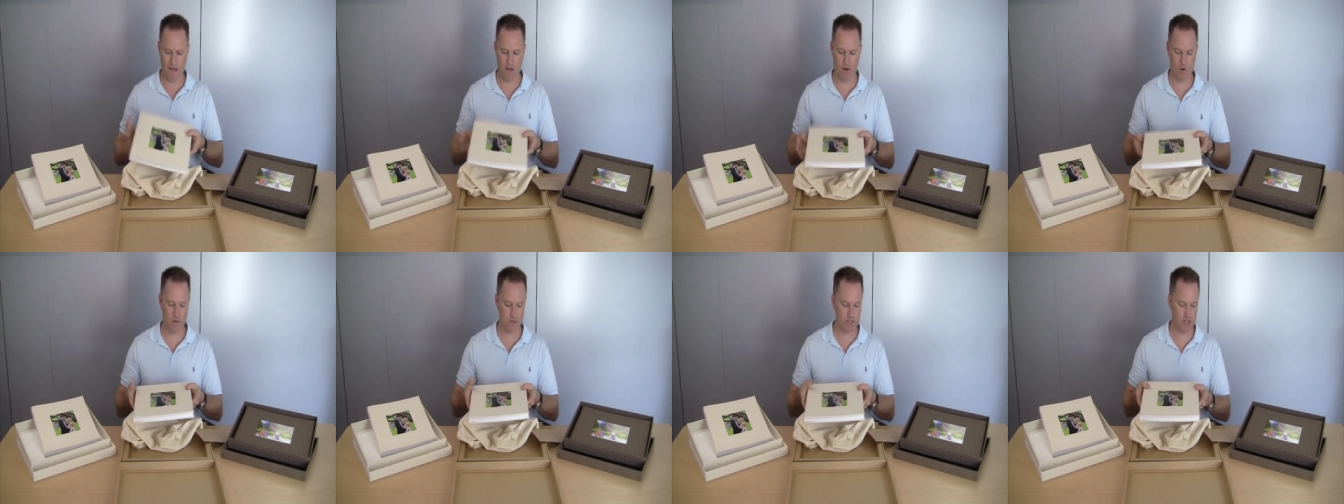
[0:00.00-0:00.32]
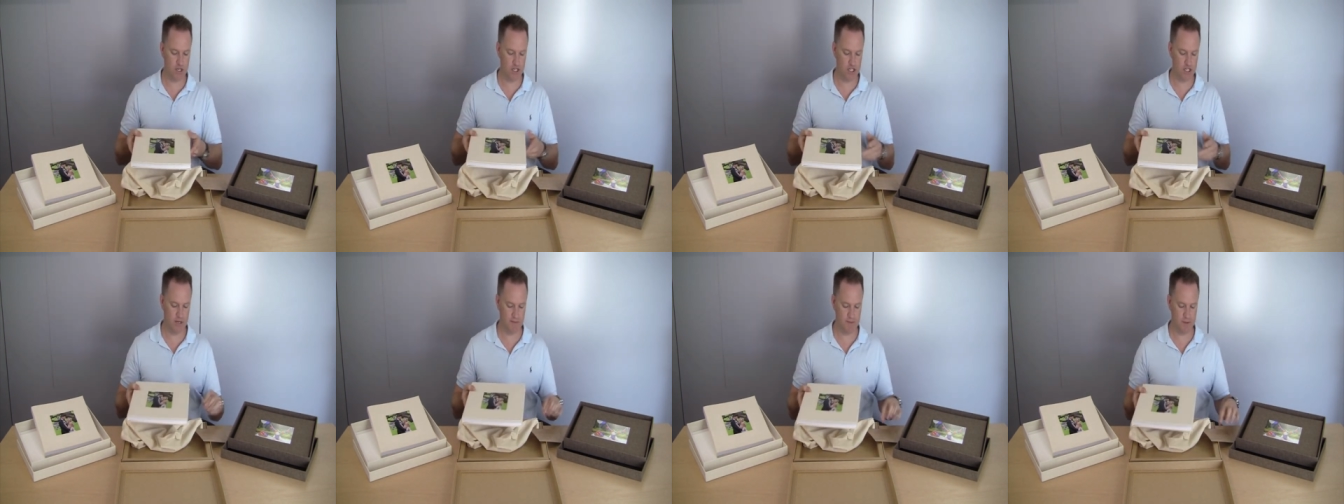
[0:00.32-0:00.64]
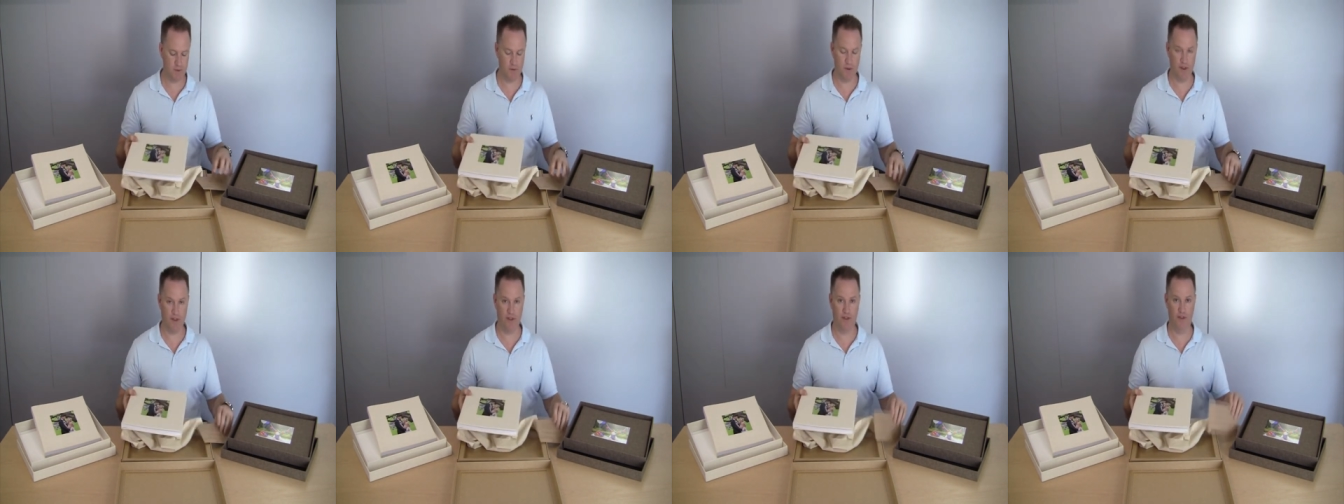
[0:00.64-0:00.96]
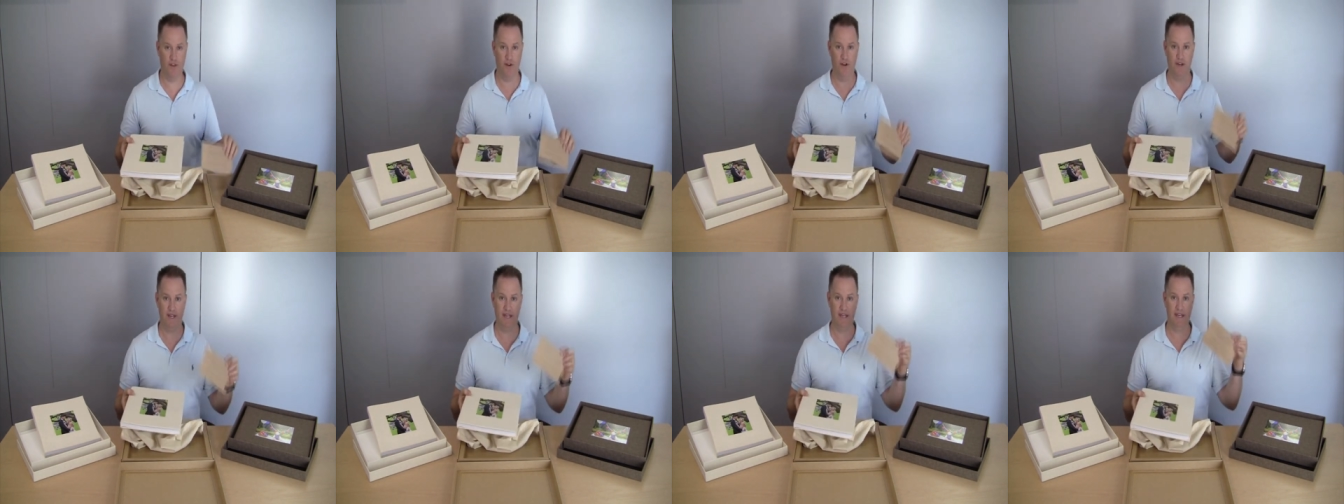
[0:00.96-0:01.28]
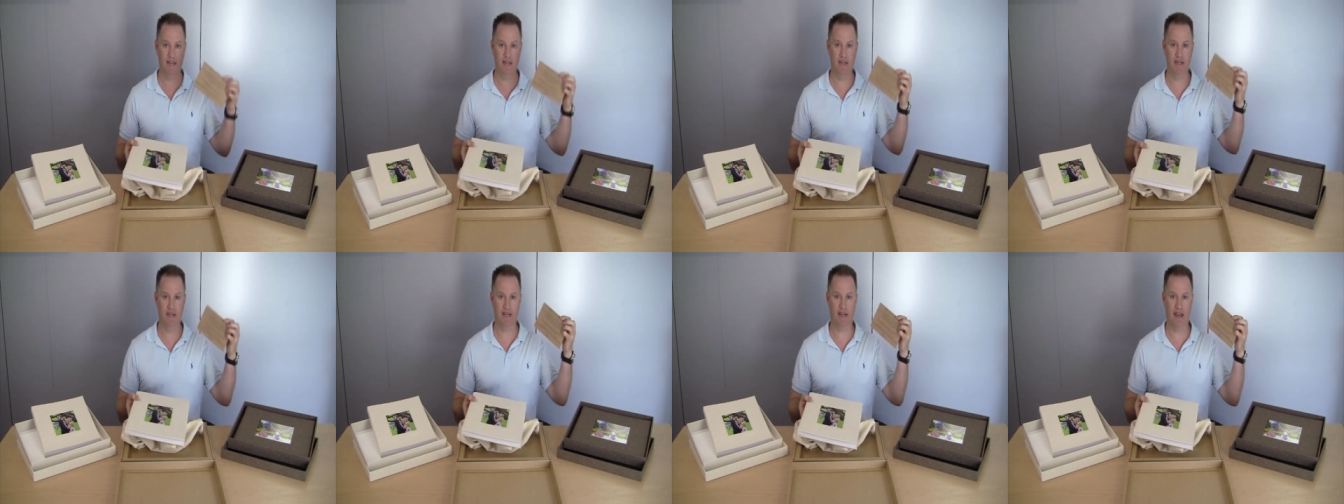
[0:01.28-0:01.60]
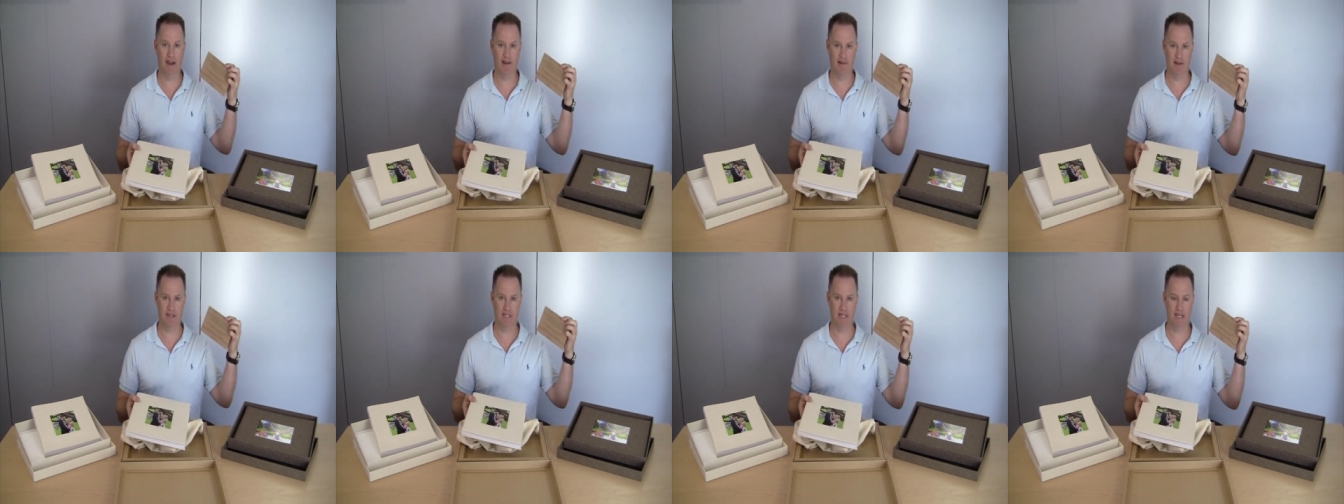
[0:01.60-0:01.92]
It also ships with a 30-year
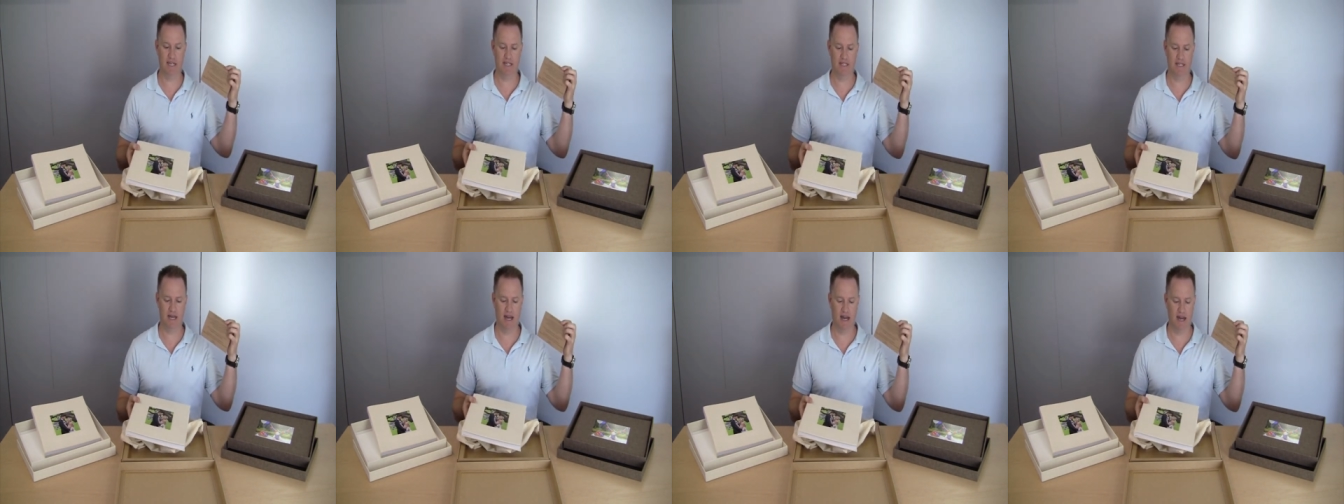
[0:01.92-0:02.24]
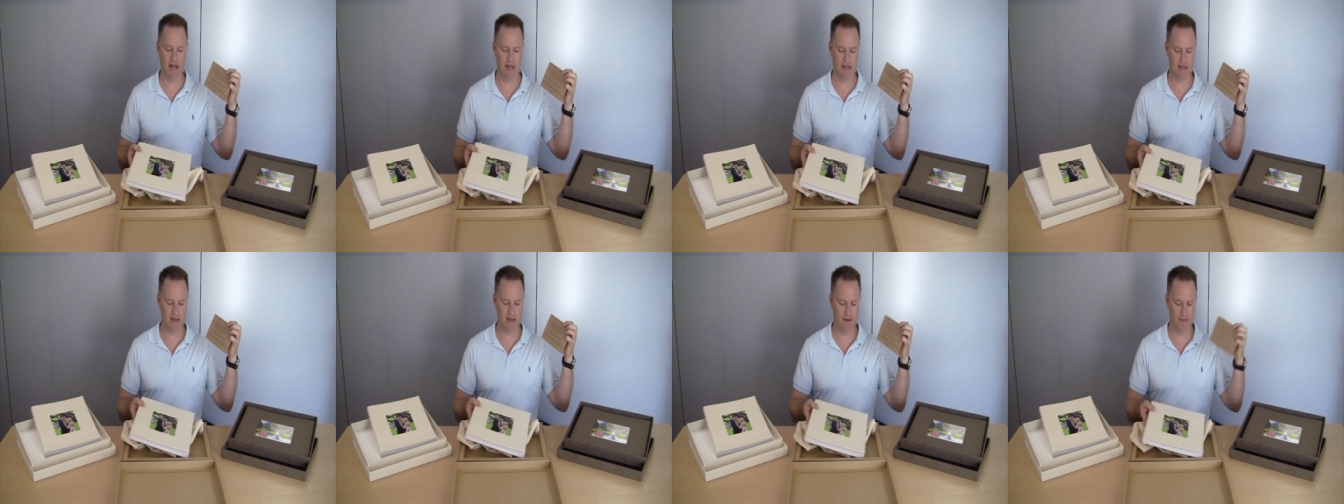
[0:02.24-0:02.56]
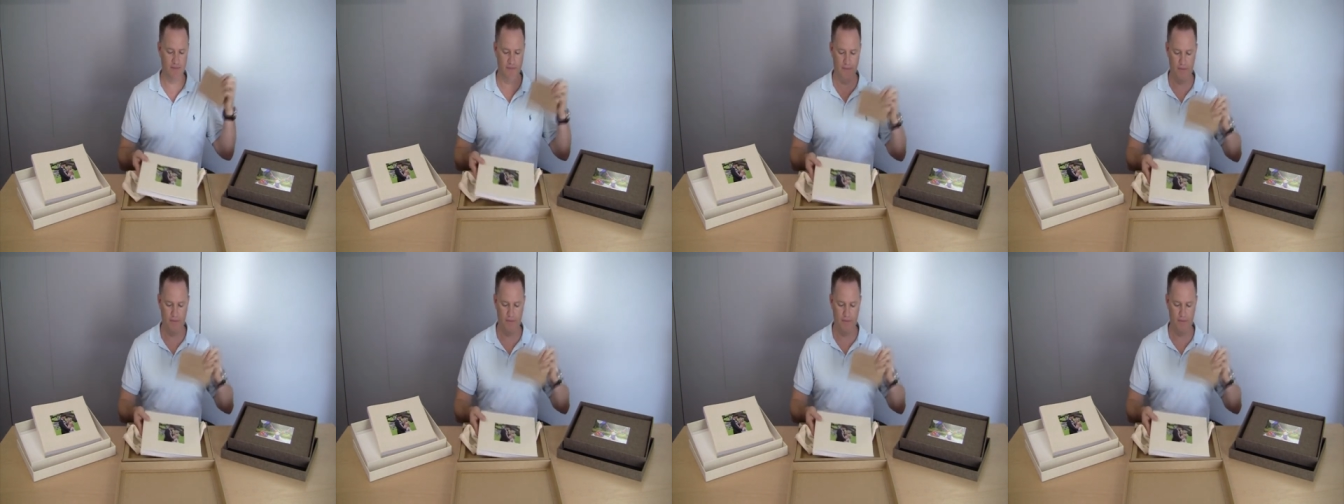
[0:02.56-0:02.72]
guarantee tag.